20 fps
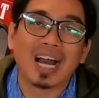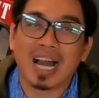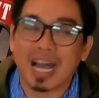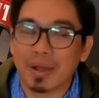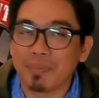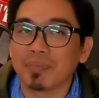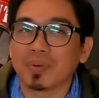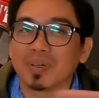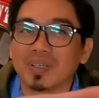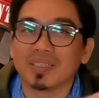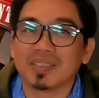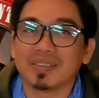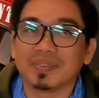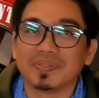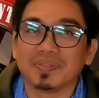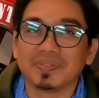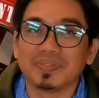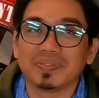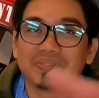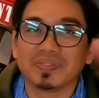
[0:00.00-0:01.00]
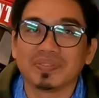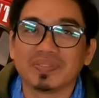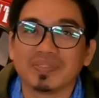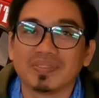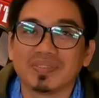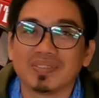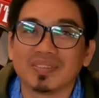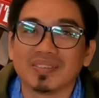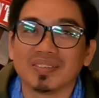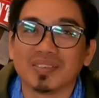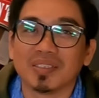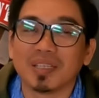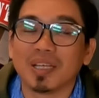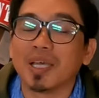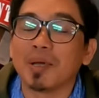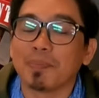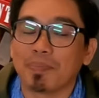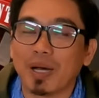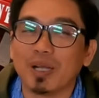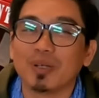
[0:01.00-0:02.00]
Your home is Surabaya or it's
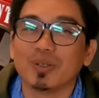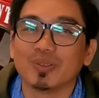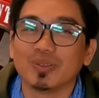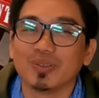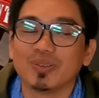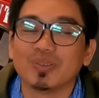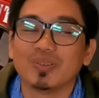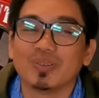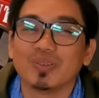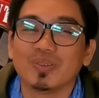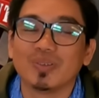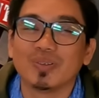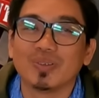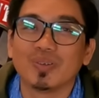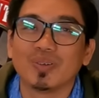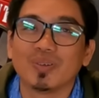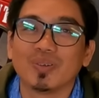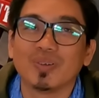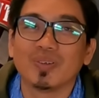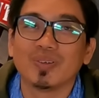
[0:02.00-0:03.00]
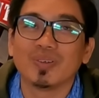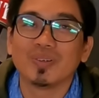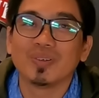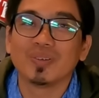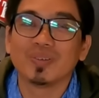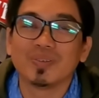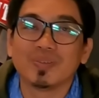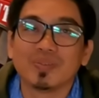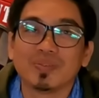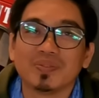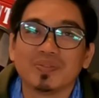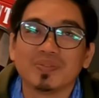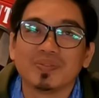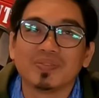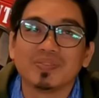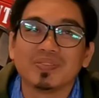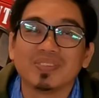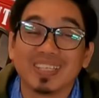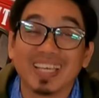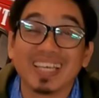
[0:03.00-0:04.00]
in... in Palu. Ah, okay, so you're going home now?
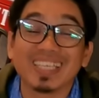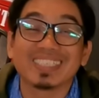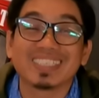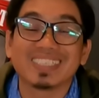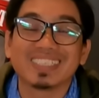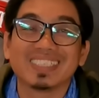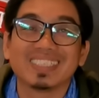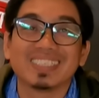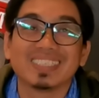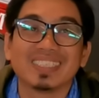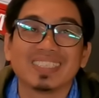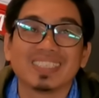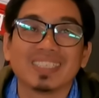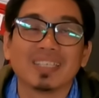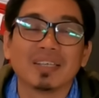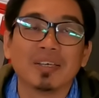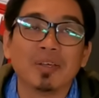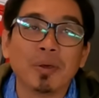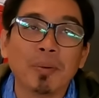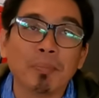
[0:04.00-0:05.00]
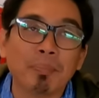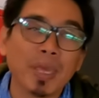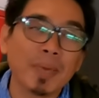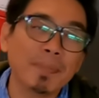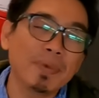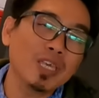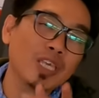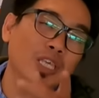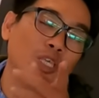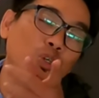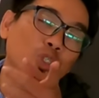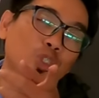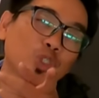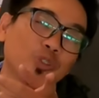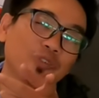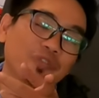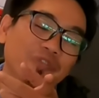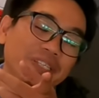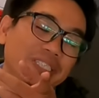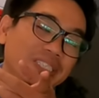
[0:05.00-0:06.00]
Yes. Ah, okay. Maybe you
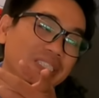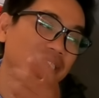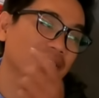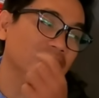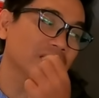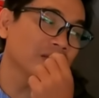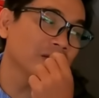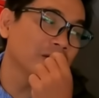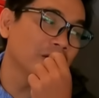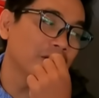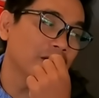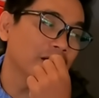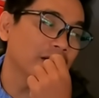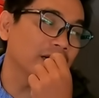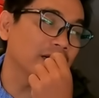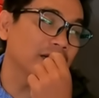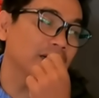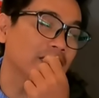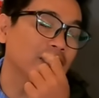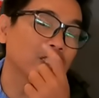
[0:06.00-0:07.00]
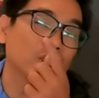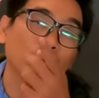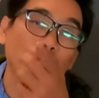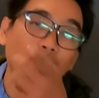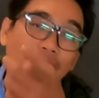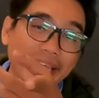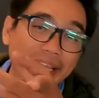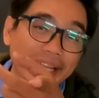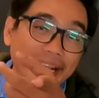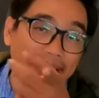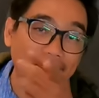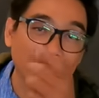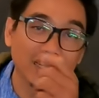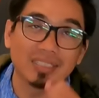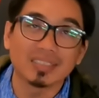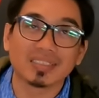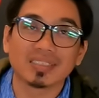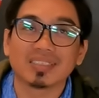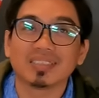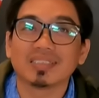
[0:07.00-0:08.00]
should visit uh, Togian
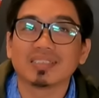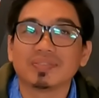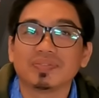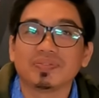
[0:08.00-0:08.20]
Islands.